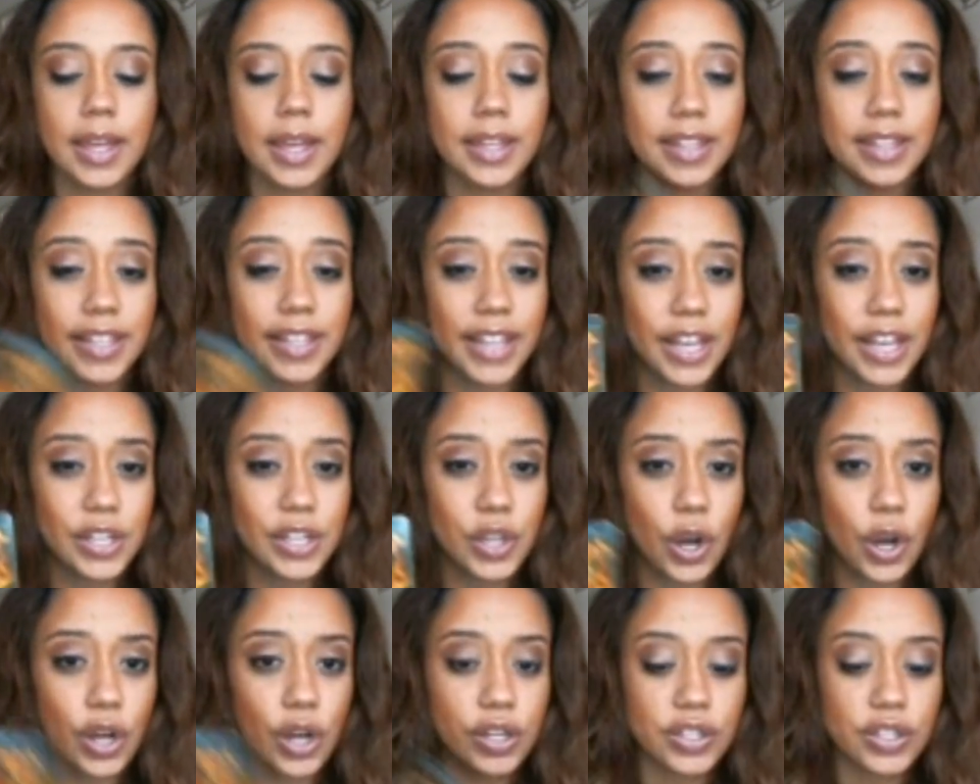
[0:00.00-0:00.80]
The
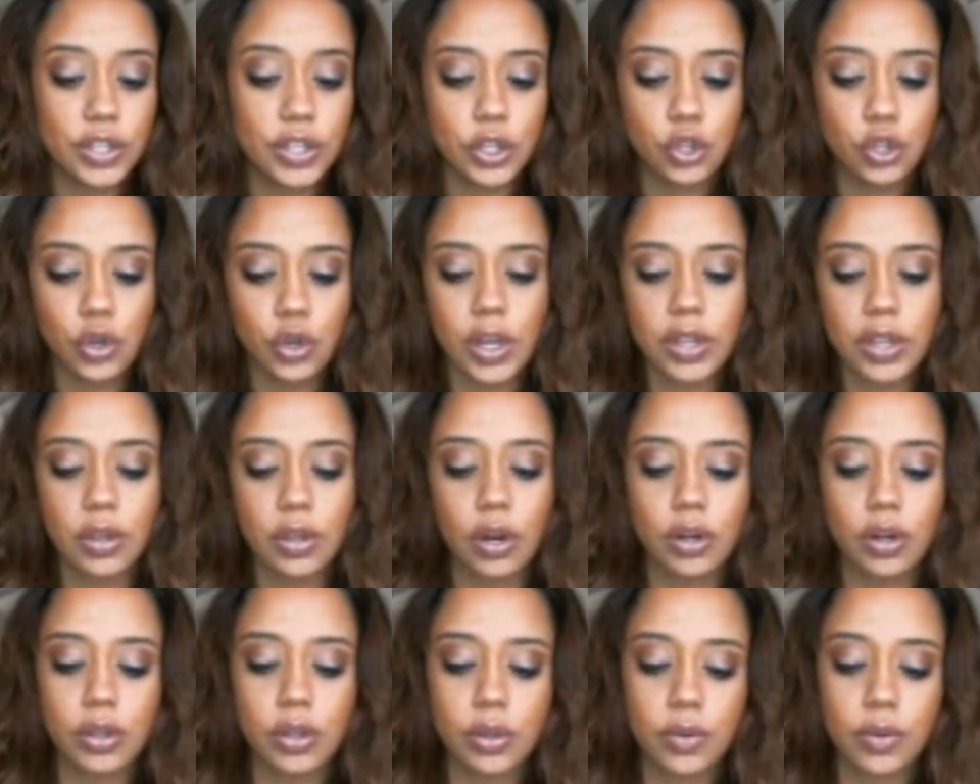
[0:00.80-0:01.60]
next card is the Strength
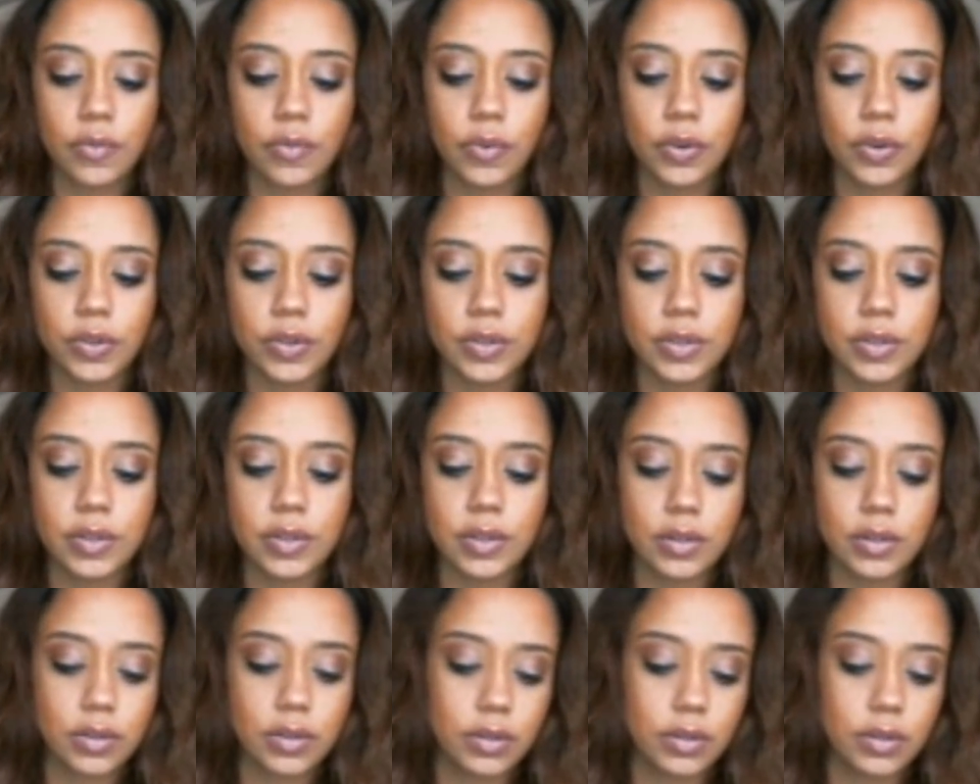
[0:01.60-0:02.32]
card in reverse.